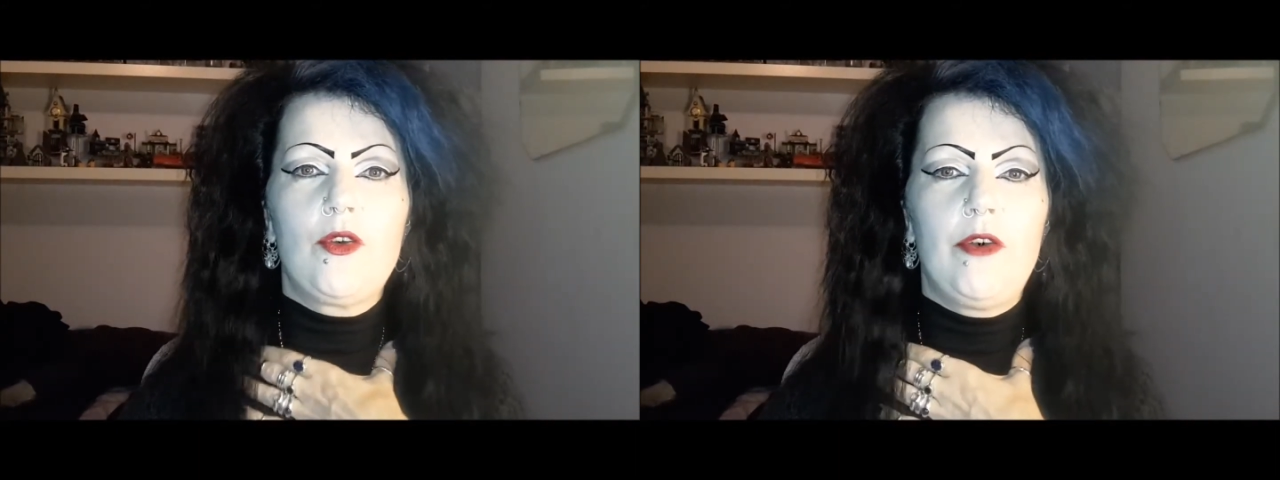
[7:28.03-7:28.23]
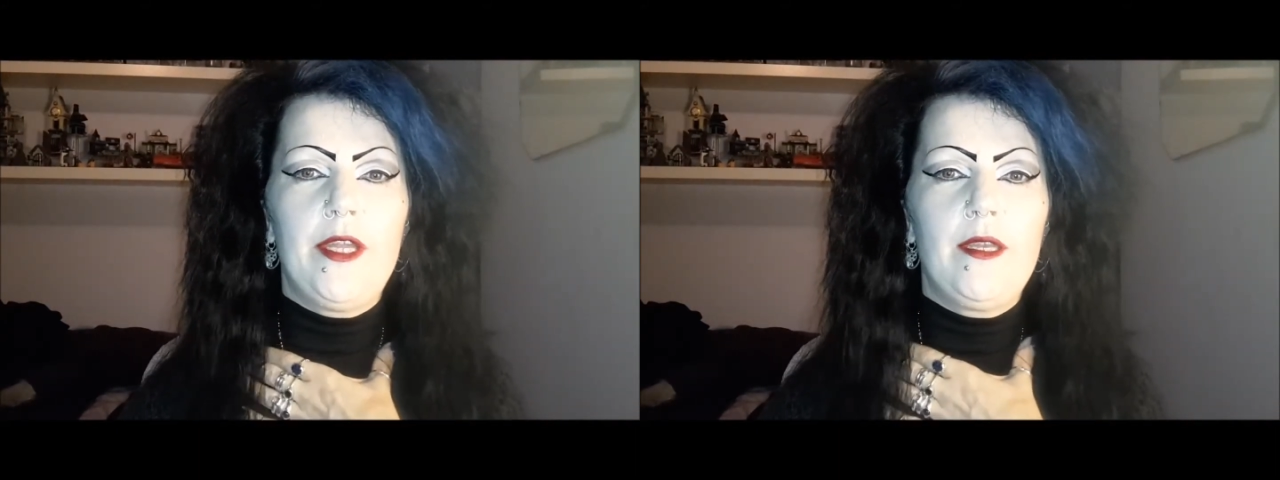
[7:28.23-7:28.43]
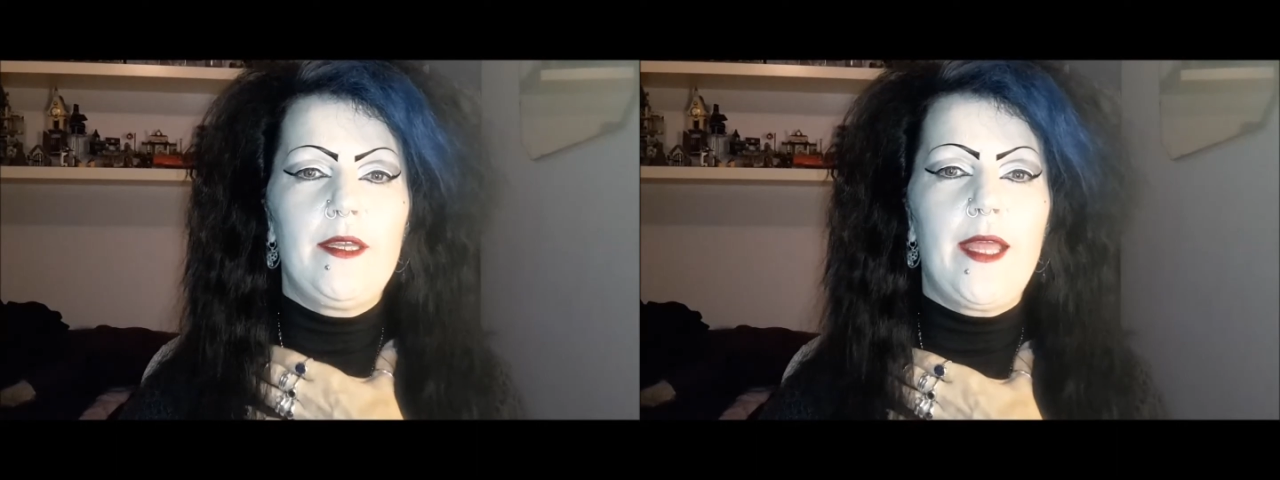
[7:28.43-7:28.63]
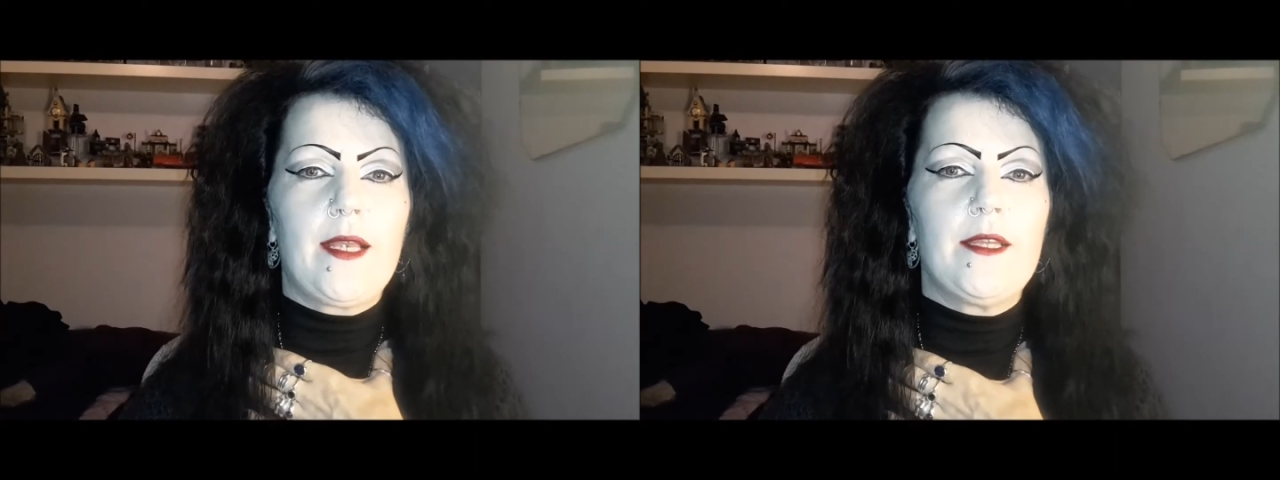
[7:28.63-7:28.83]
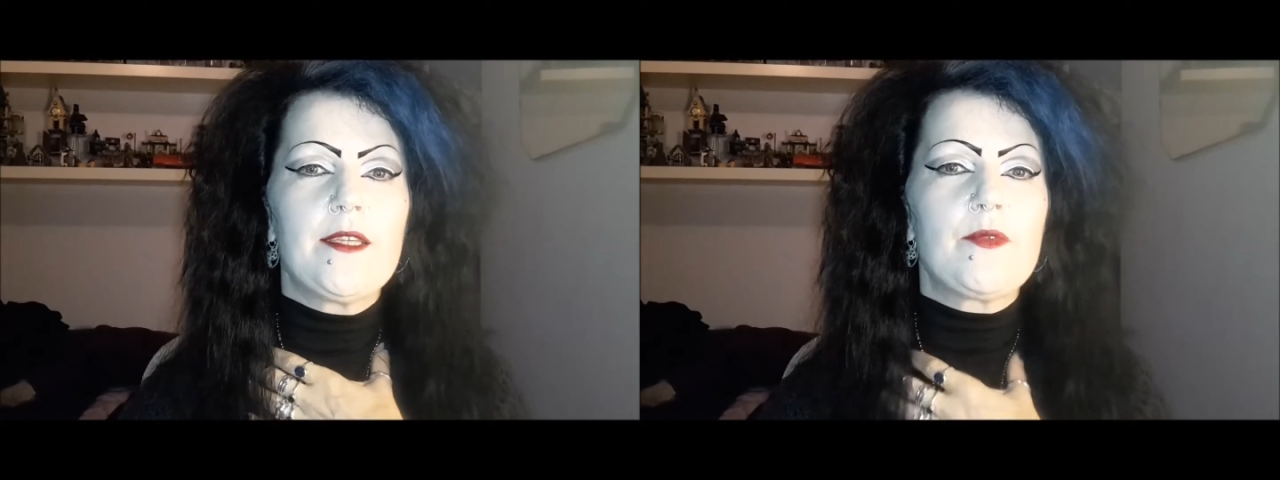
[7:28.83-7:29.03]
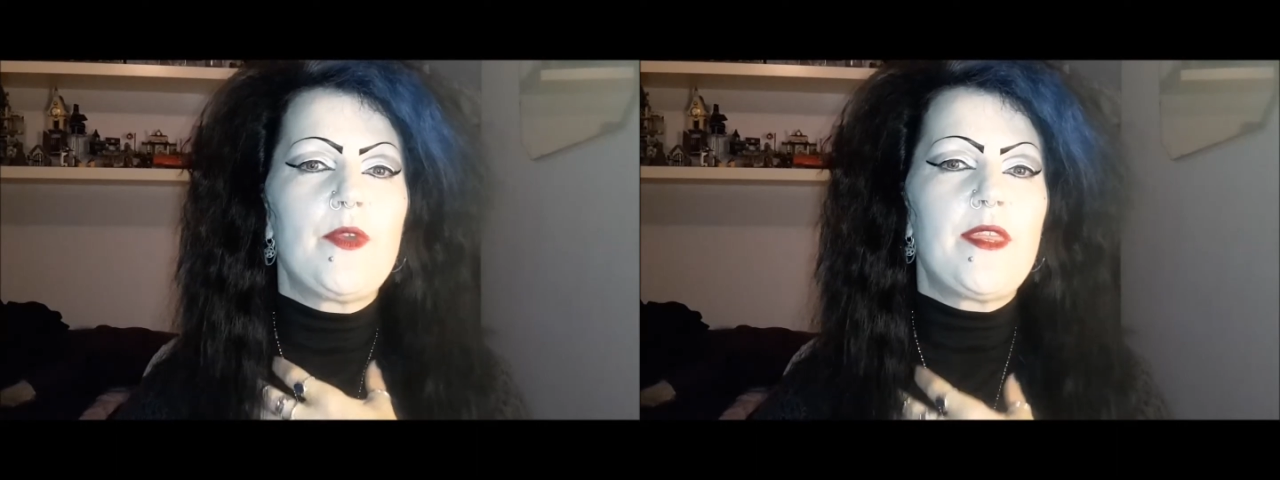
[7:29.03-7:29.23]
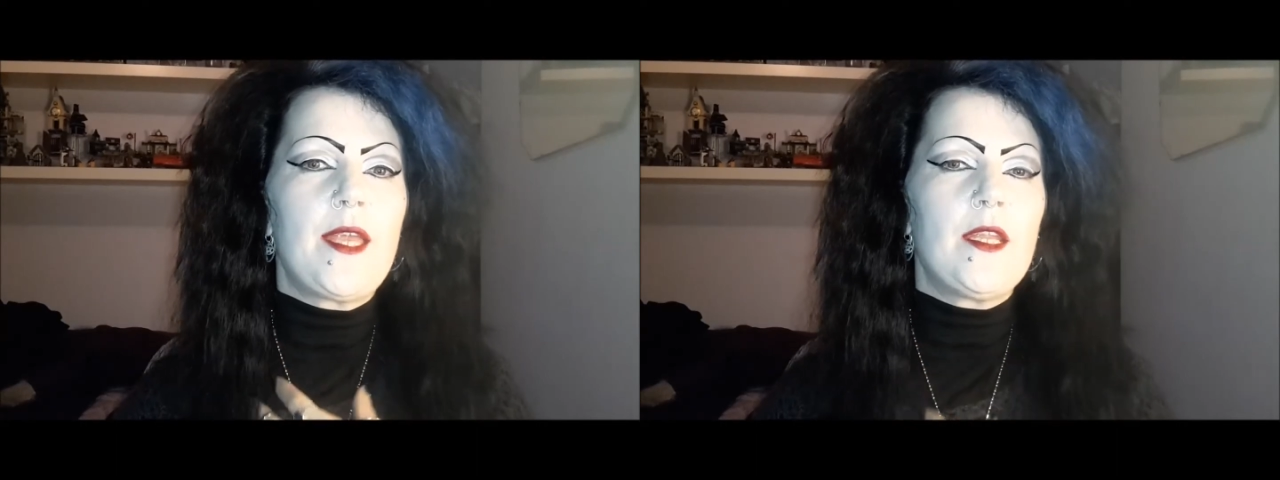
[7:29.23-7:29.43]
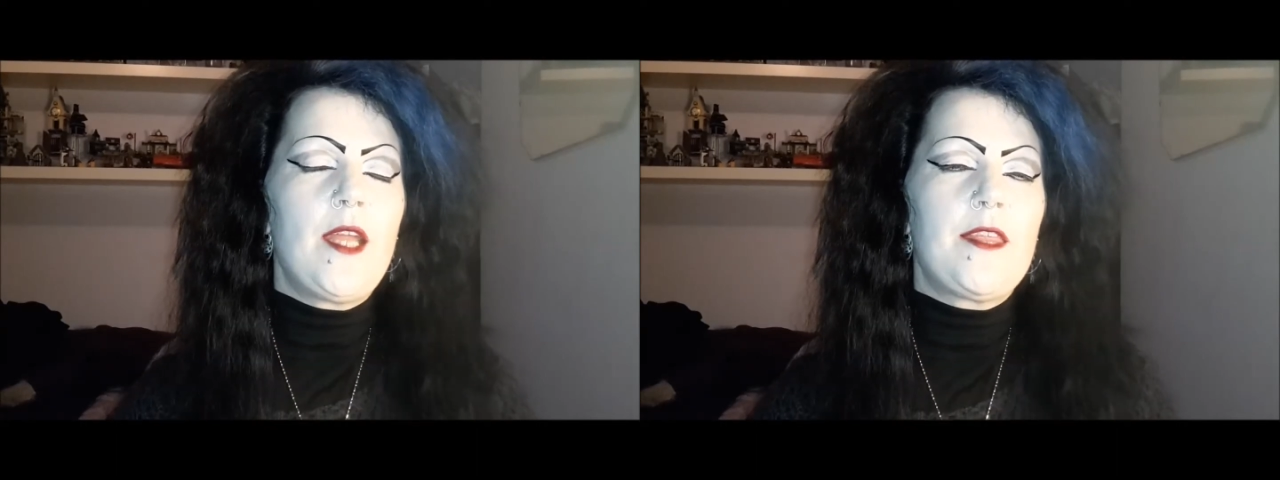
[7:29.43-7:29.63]
coin necklace with
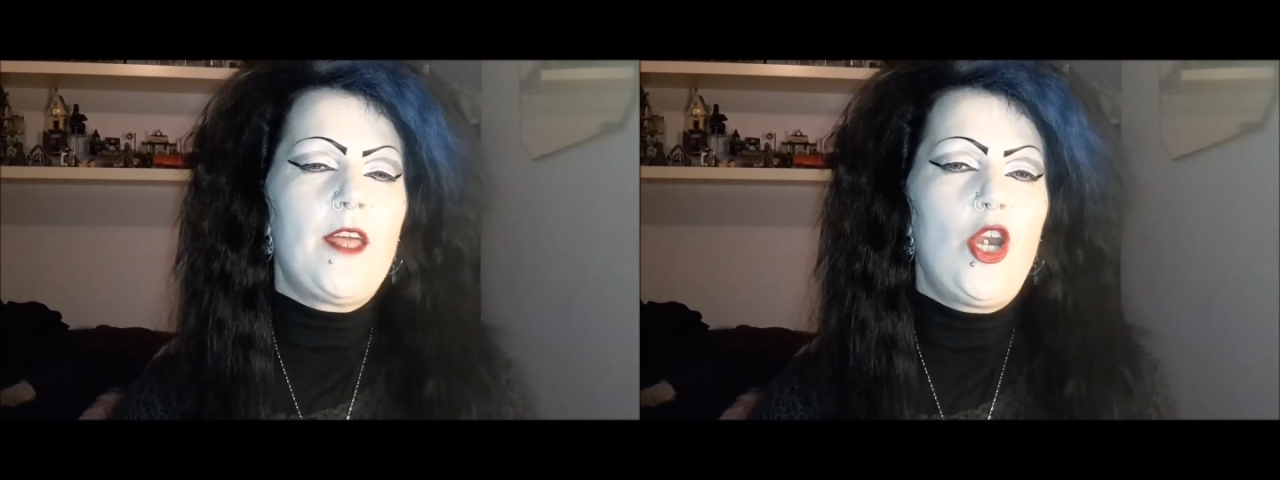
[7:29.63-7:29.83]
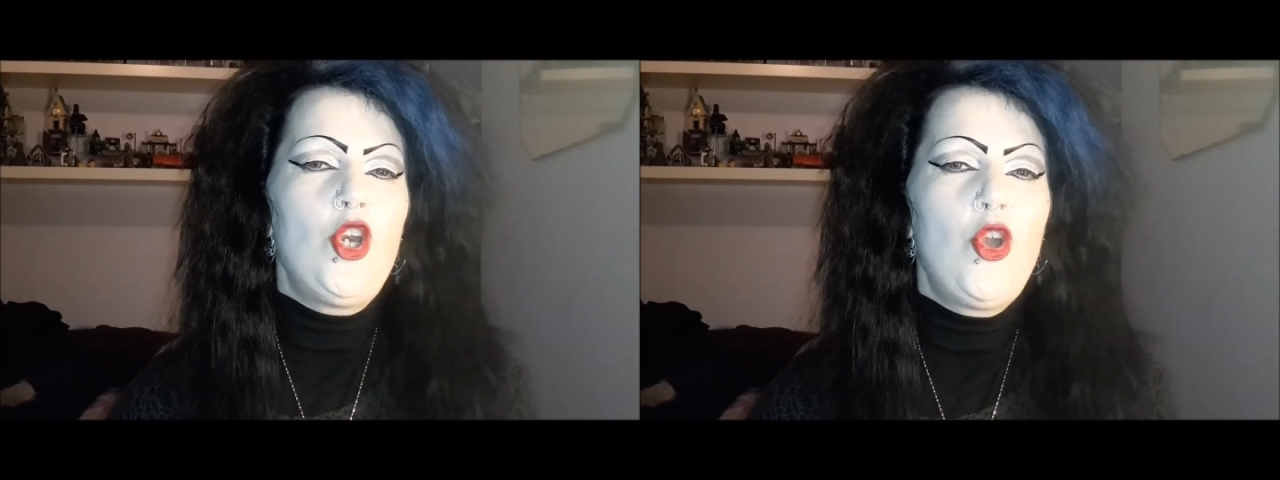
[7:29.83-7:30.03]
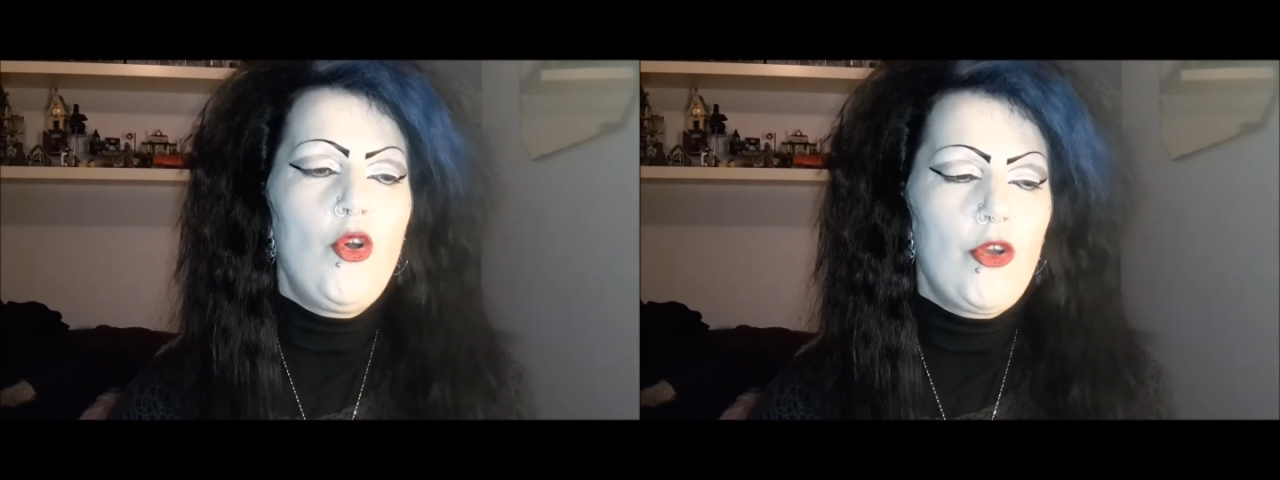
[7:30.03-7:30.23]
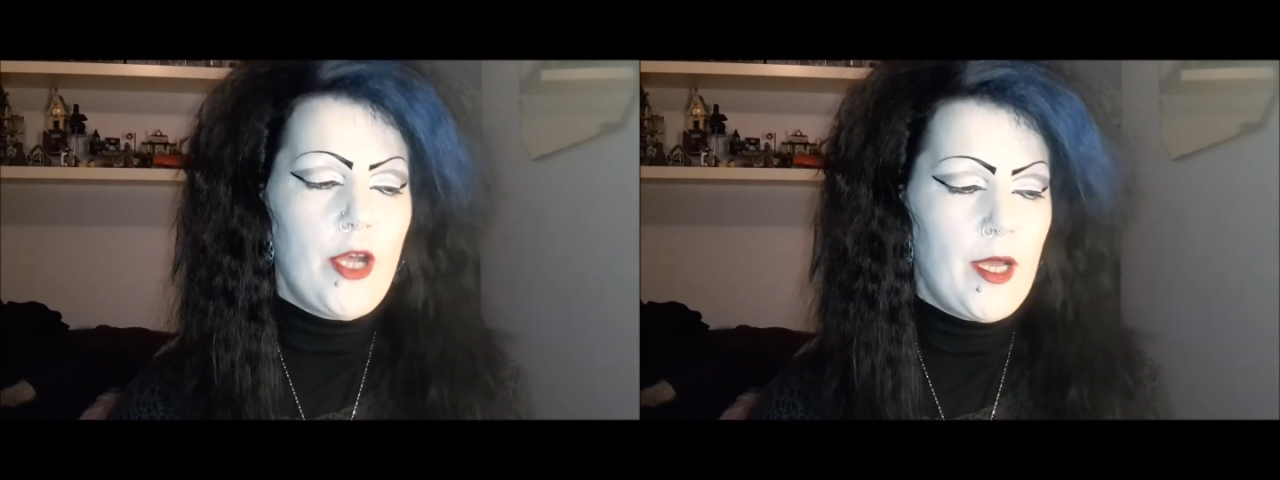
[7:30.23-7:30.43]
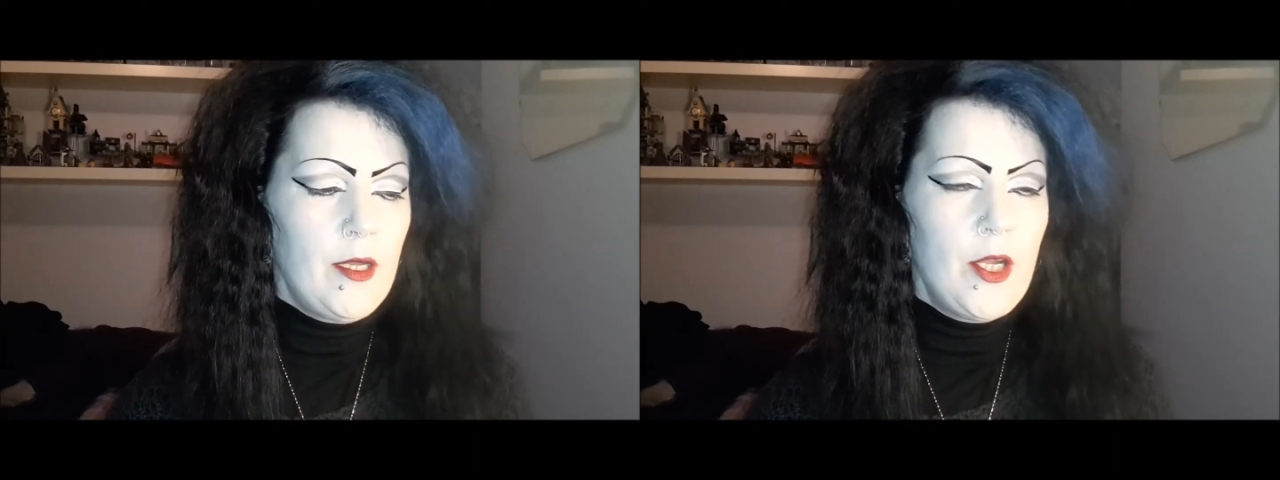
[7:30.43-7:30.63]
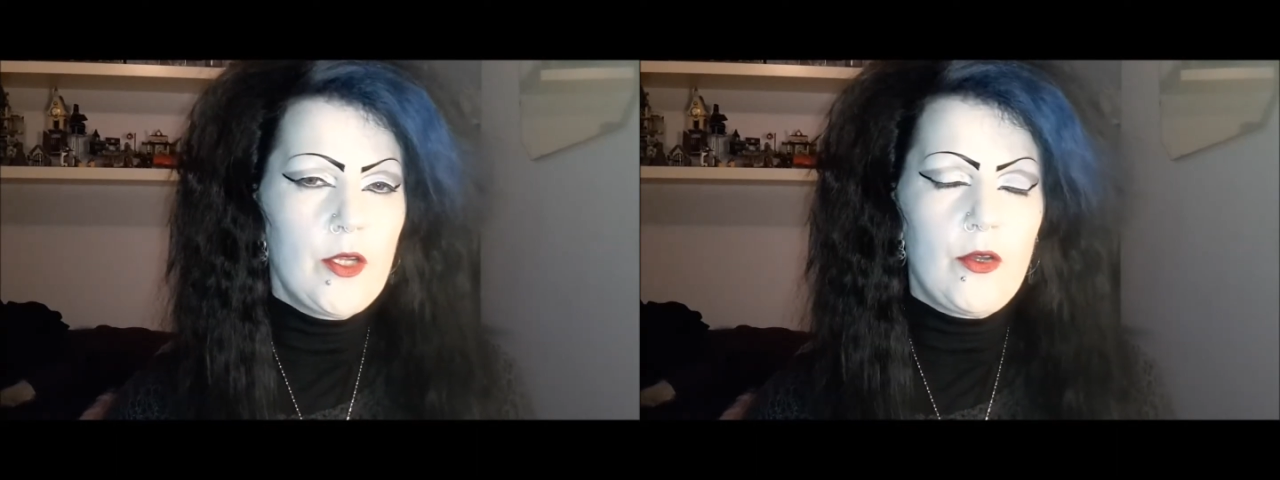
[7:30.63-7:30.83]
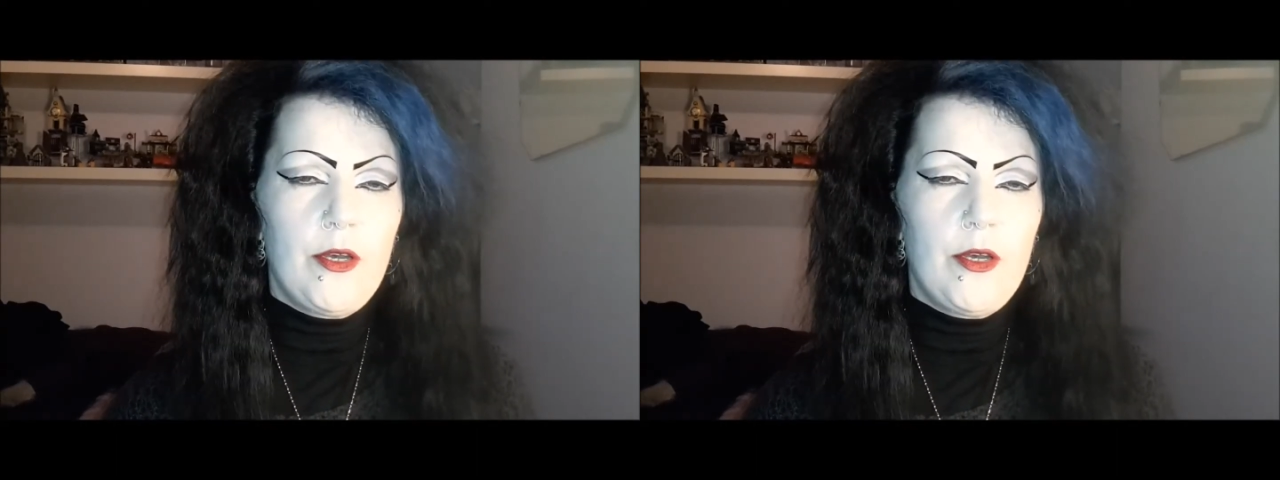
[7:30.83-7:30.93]
then another longer